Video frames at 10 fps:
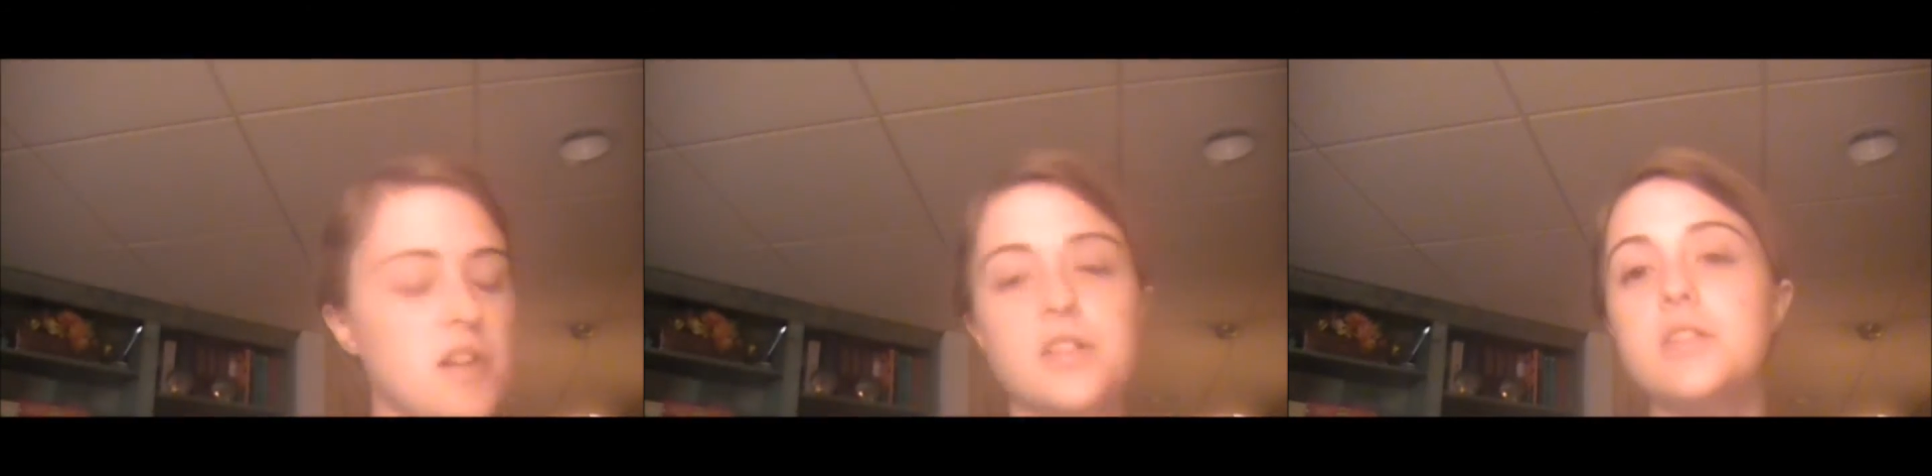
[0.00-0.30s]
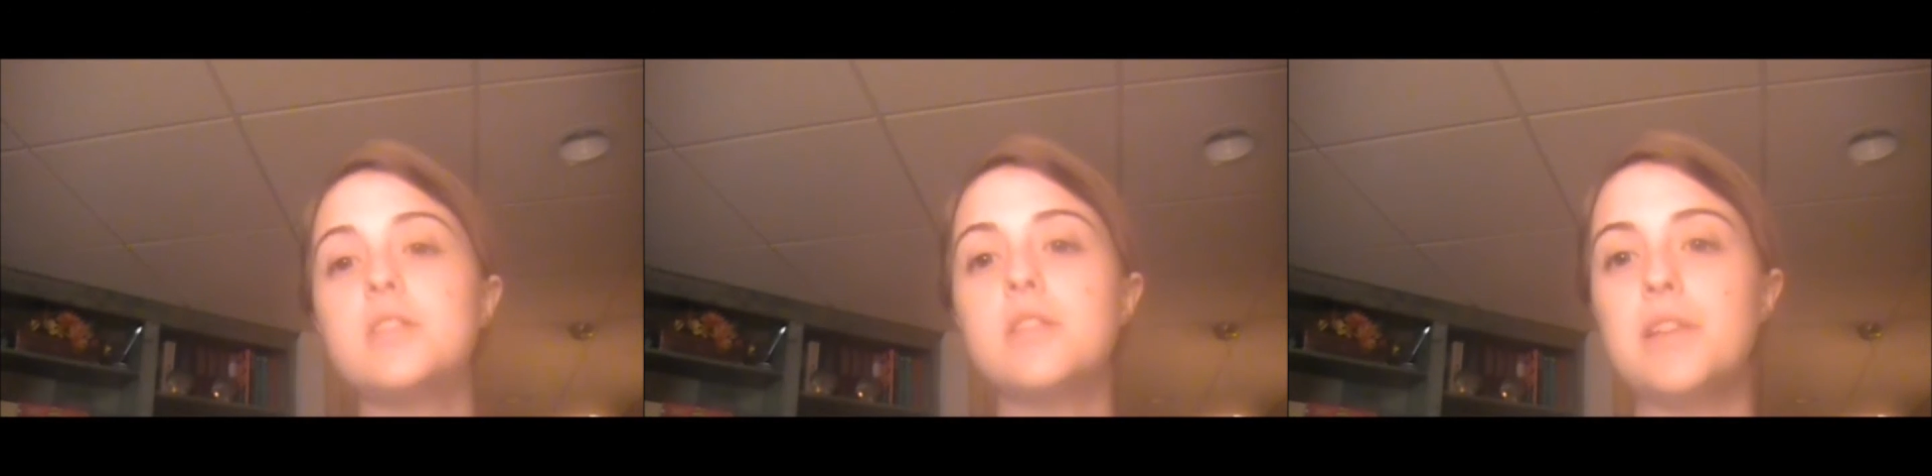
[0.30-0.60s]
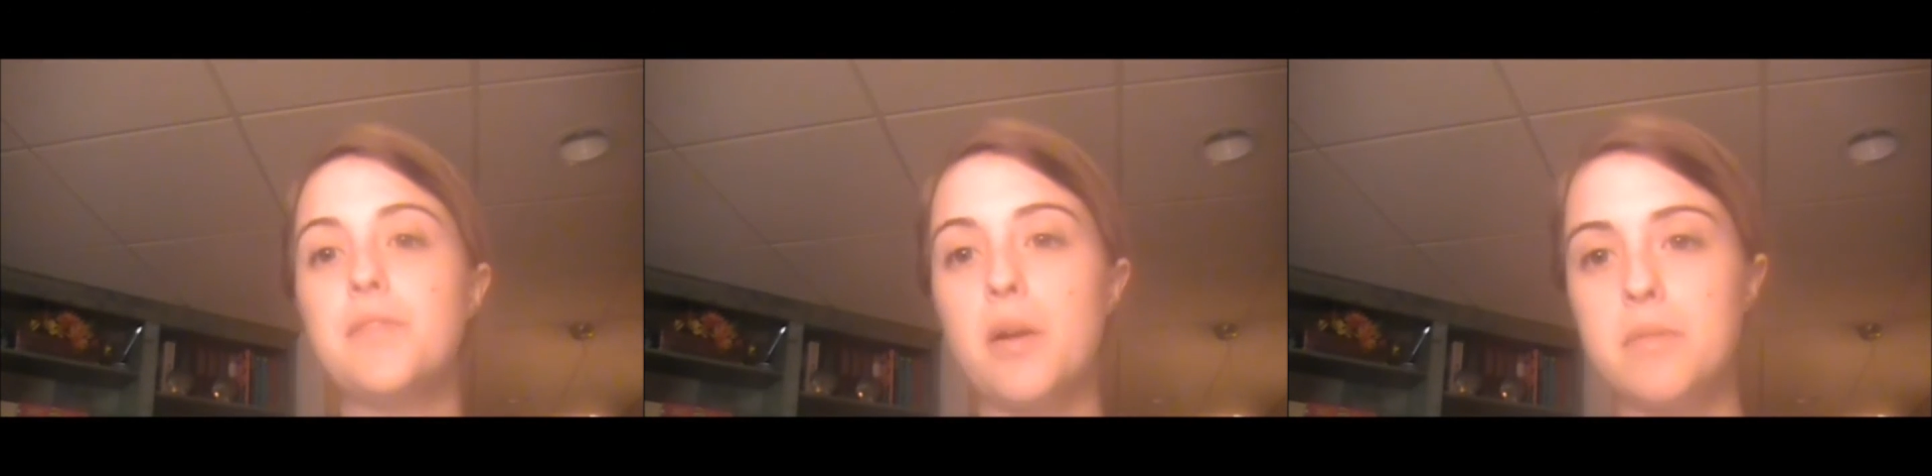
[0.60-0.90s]
just
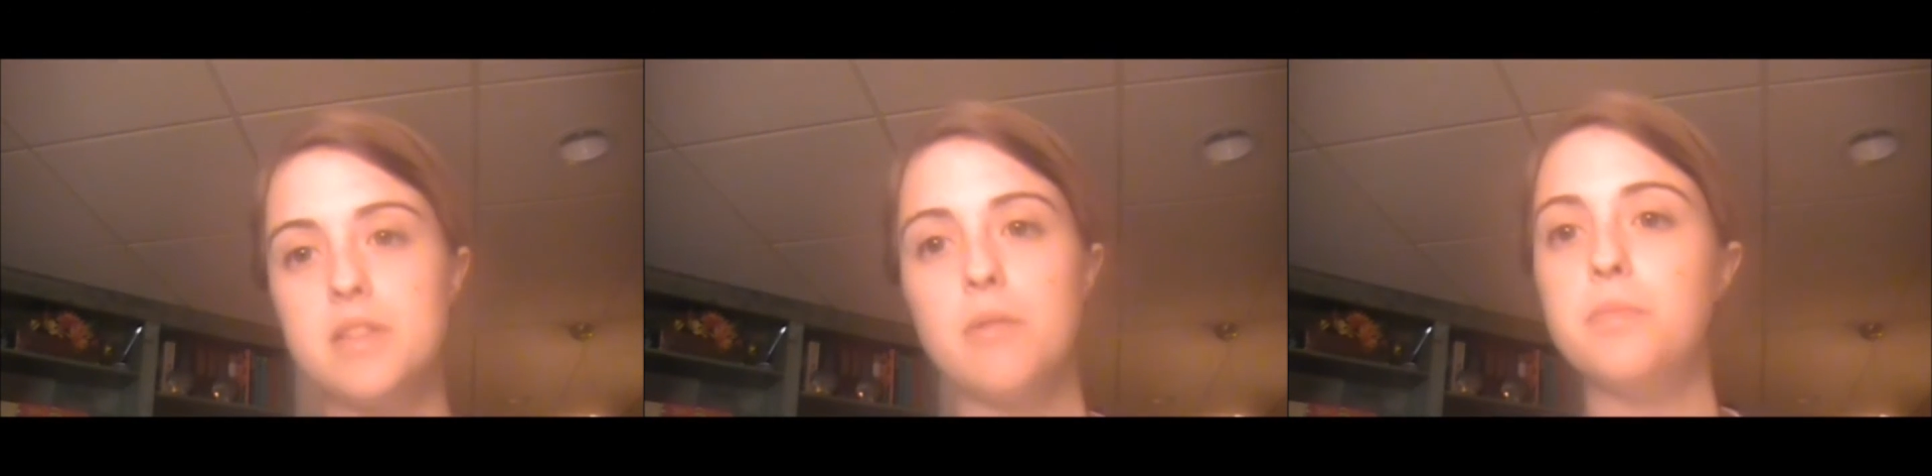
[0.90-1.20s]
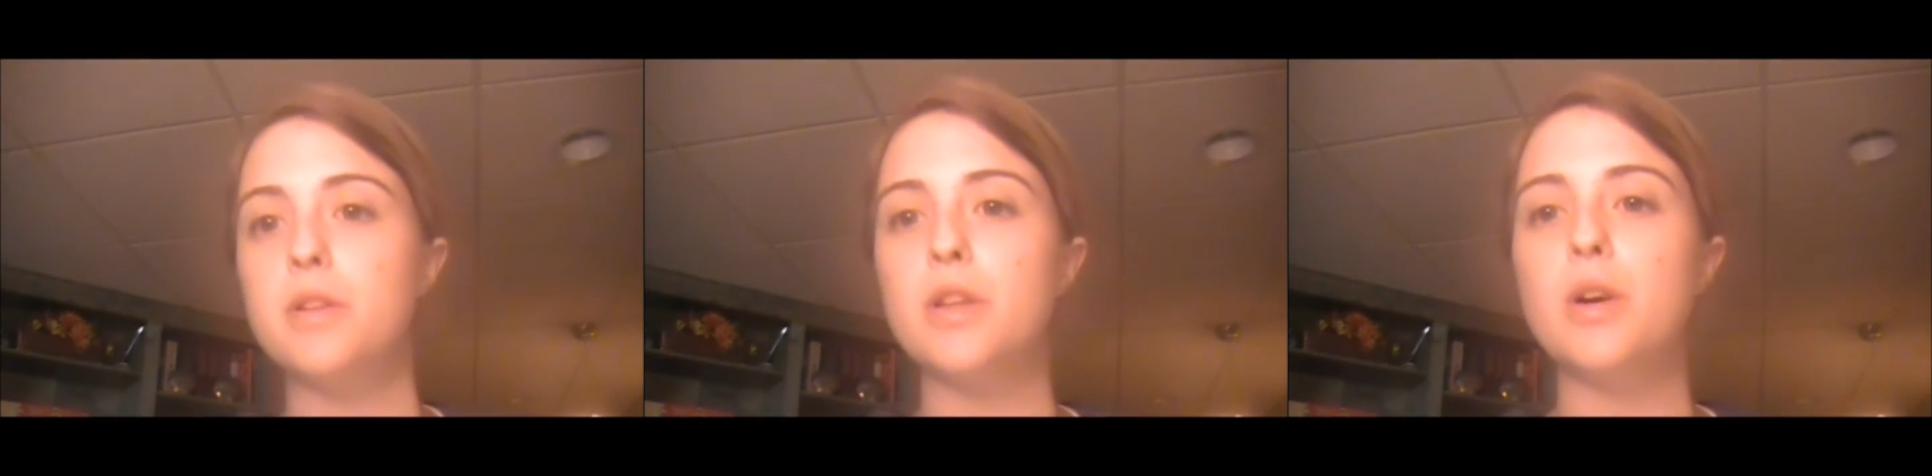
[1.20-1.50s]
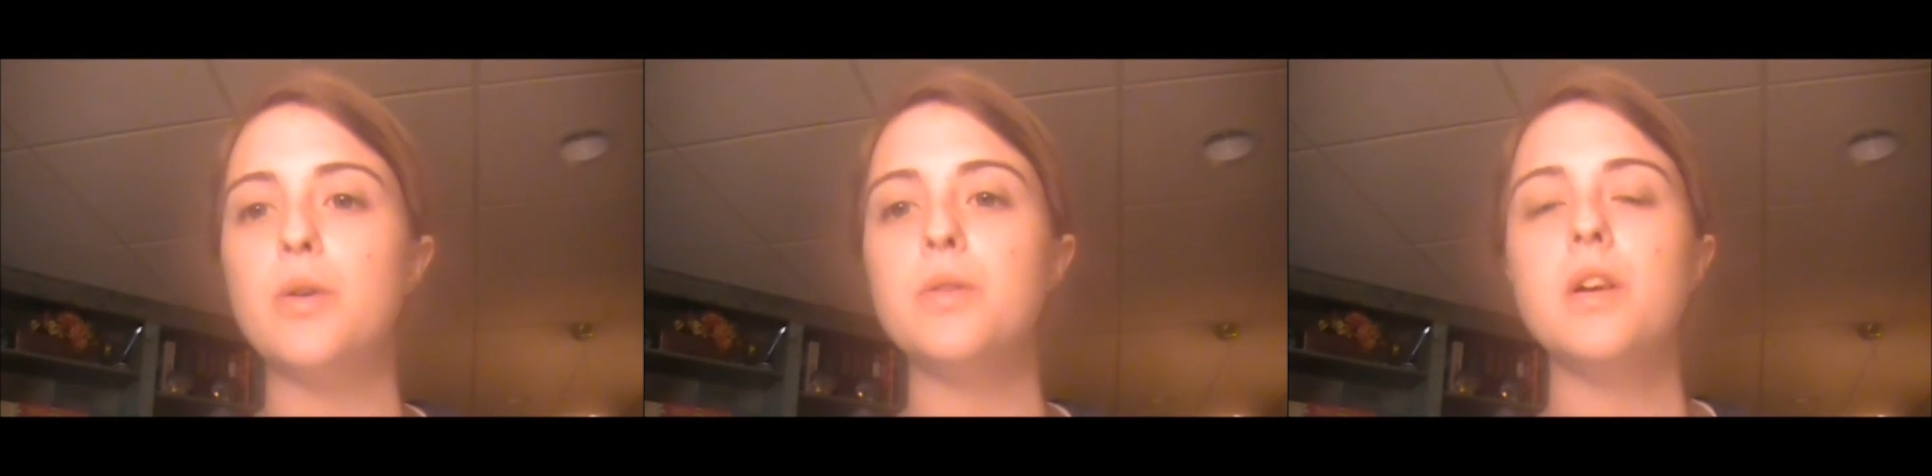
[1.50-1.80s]
leave comments down
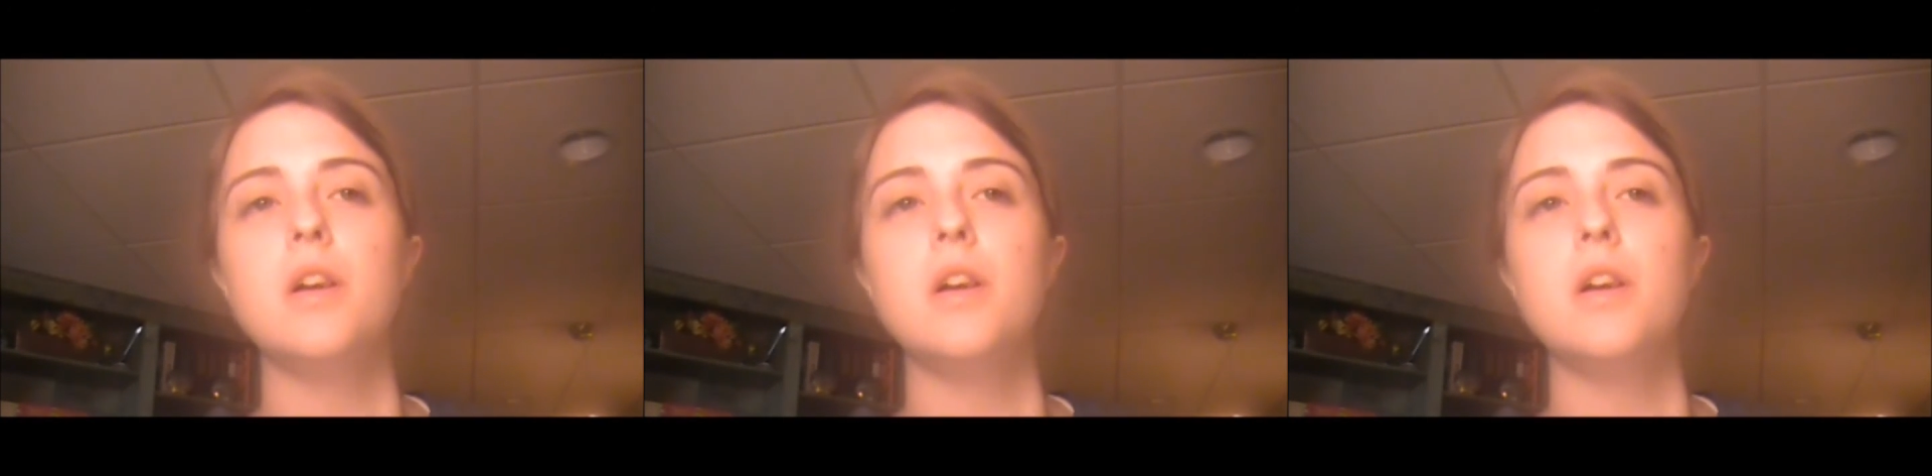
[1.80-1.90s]
below.